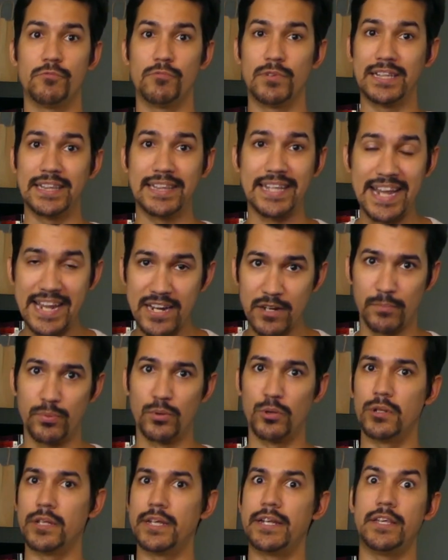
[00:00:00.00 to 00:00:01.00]

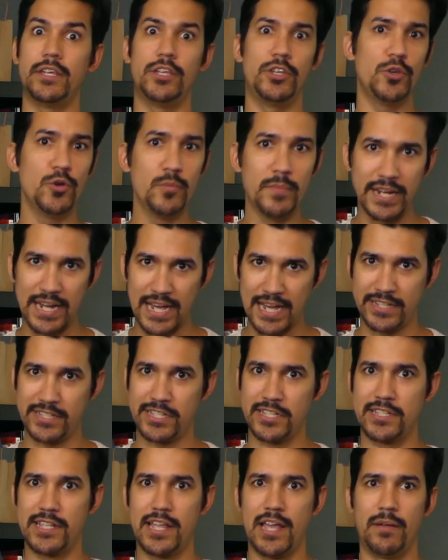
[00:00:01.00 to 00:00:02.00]
relatable. It
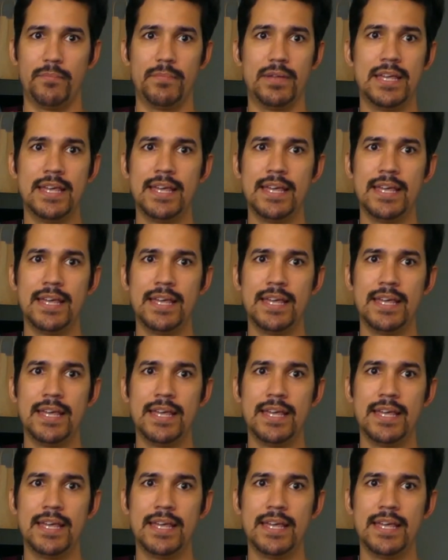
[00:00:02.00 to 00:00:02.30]
humanizes them.